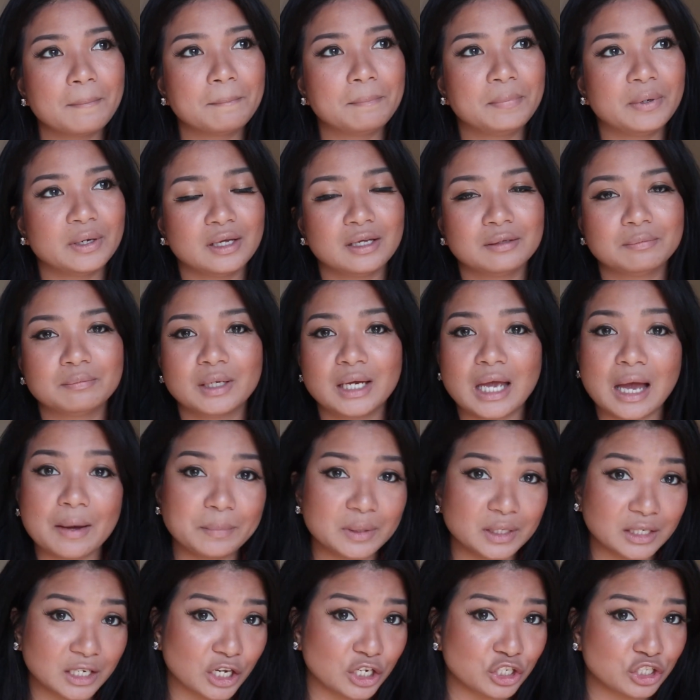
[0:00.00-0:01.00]
but my
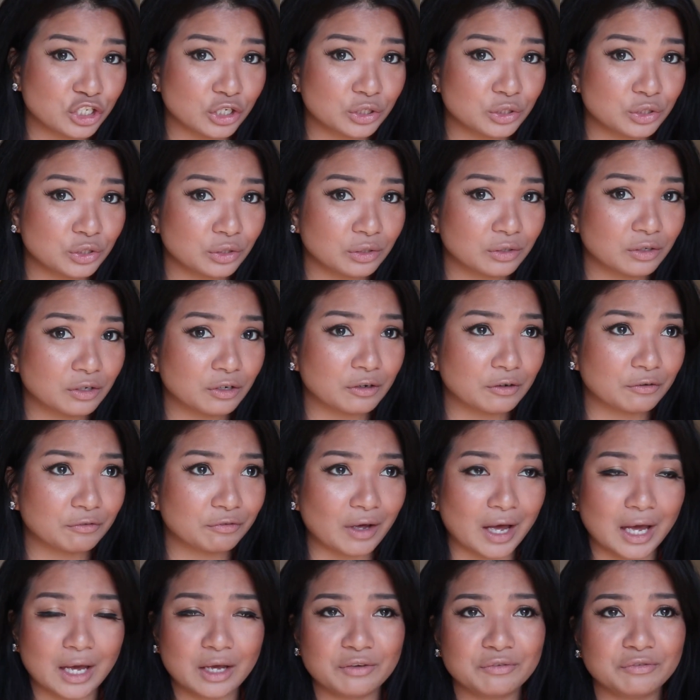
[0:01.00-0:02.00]
application took
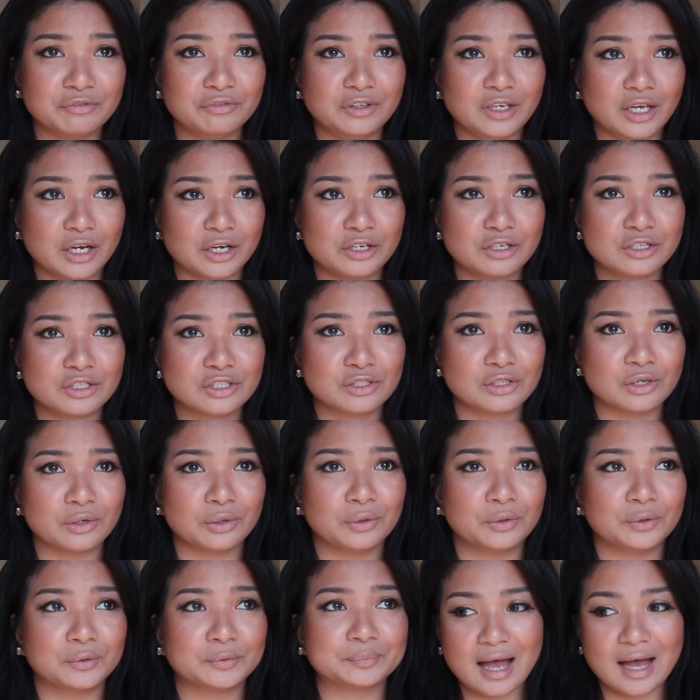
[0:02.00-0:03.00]
5 years,
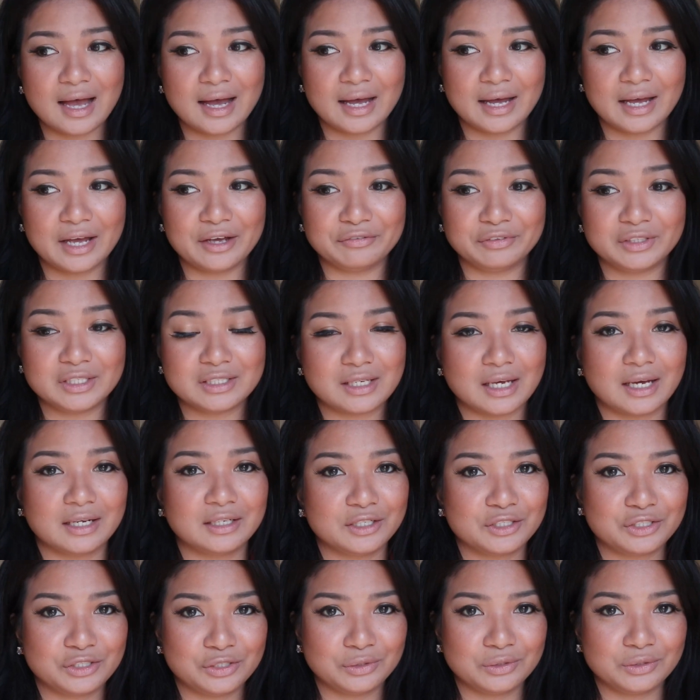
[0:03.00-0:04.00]
so I've
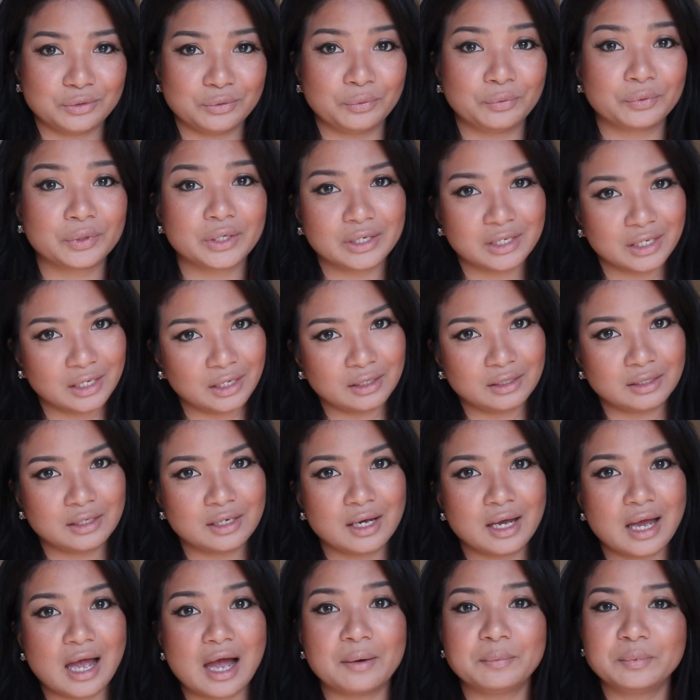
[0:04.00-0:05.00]
decided to work in
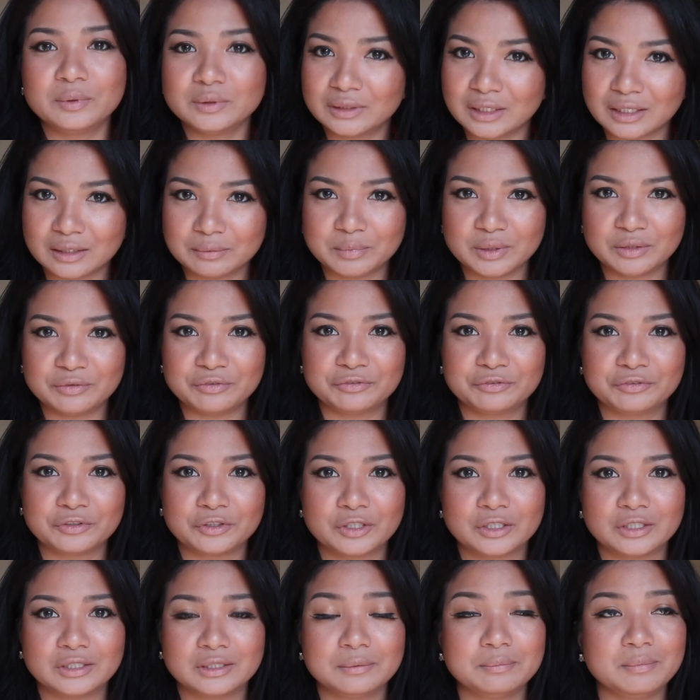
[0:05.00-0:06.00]
Abu Dhabi
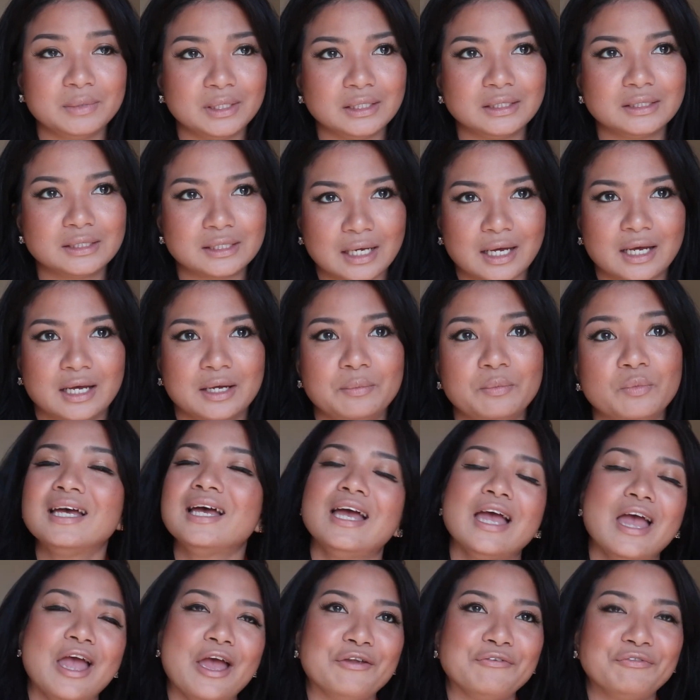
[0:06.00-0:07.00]
for the meantime.
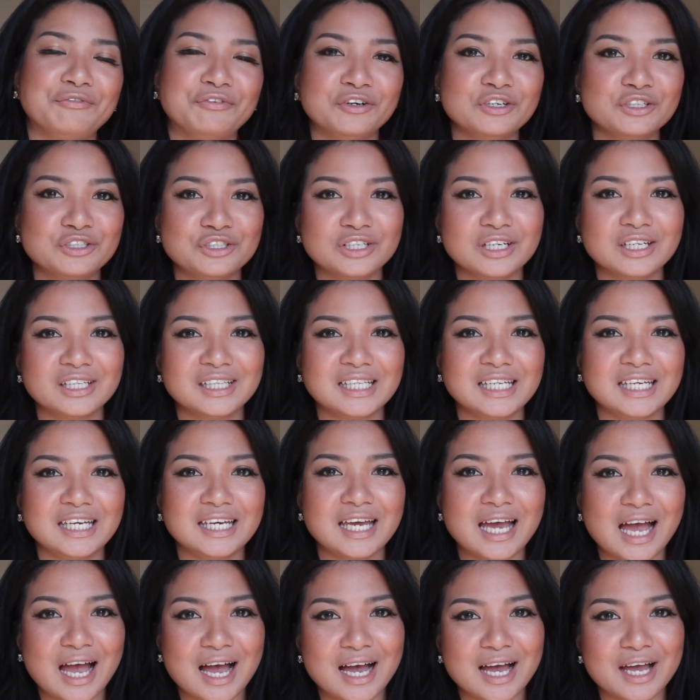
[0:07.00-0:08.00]
And
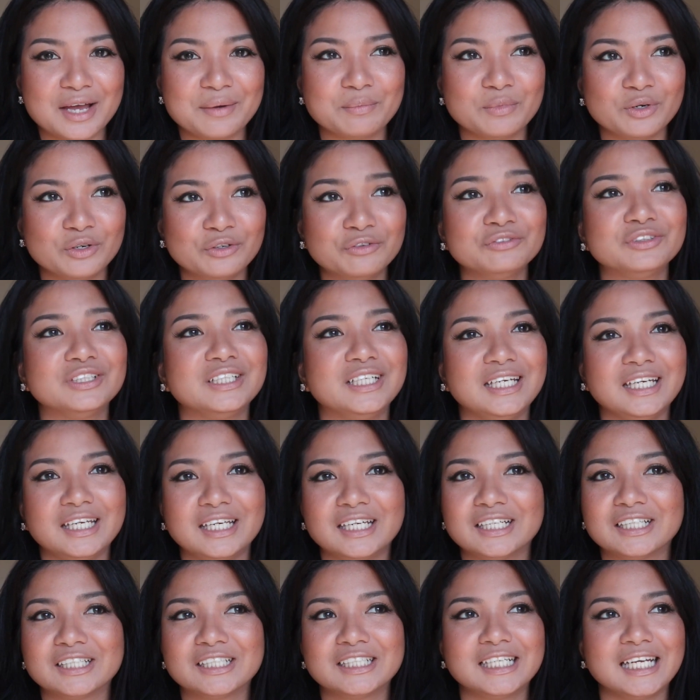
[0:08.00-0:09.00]
fortunately, I moved
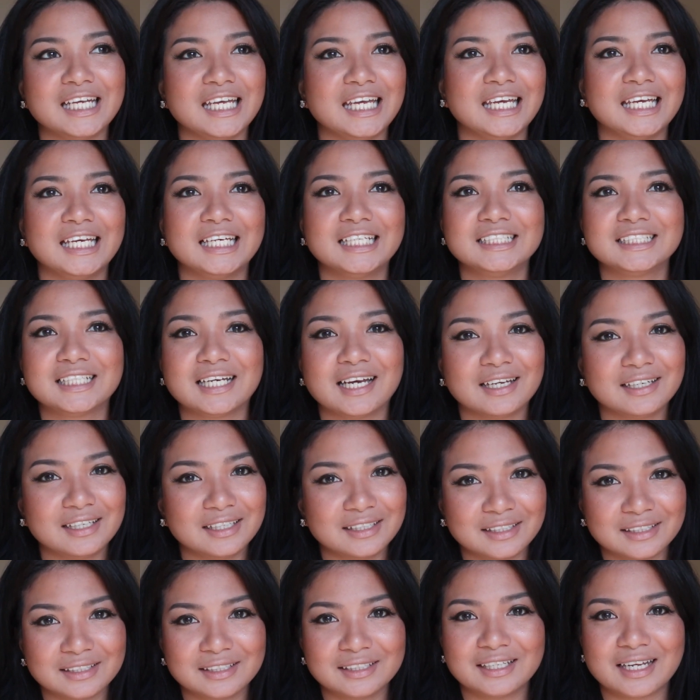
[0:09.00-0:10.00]
here in
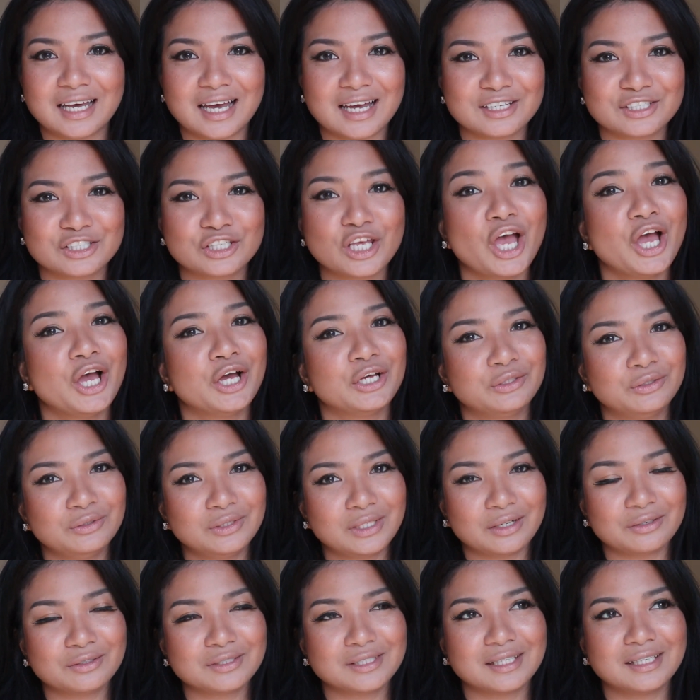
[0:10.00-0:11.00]
Canada last
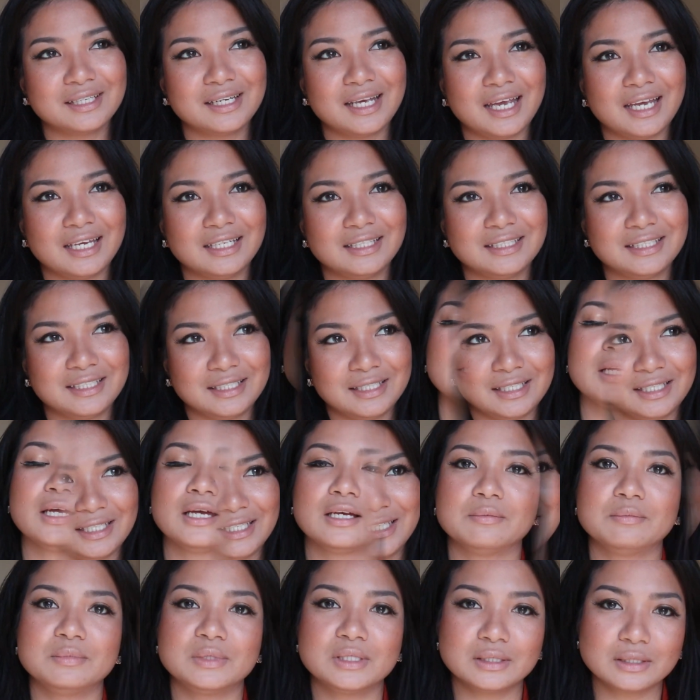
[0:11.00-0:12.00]
2018.
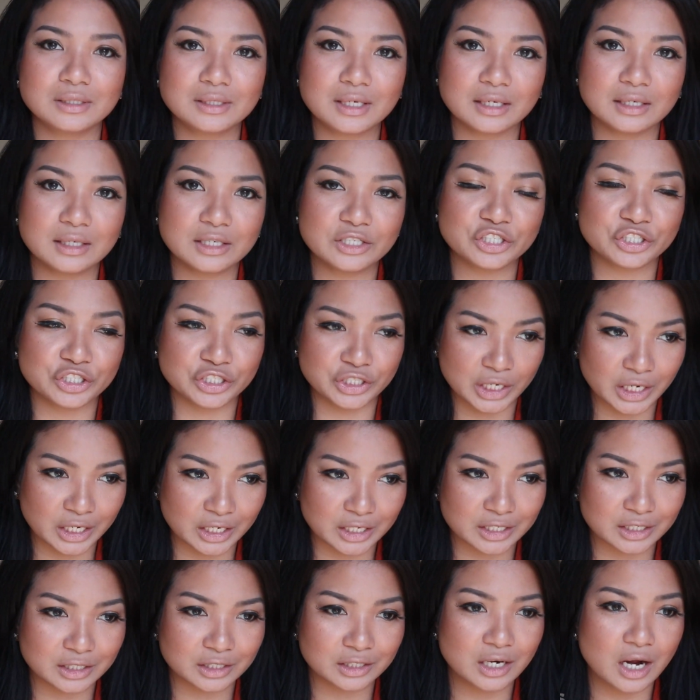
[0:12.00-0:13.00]
I'm just gonna
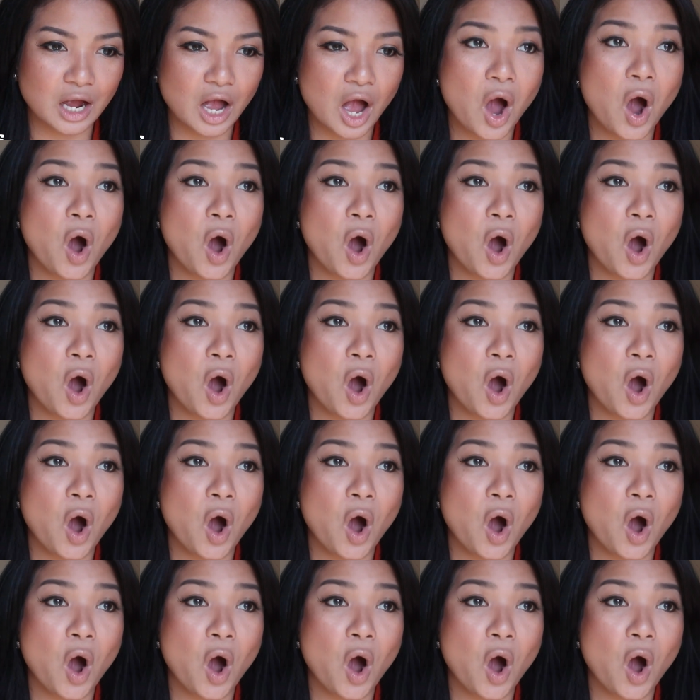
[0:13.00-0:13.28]
share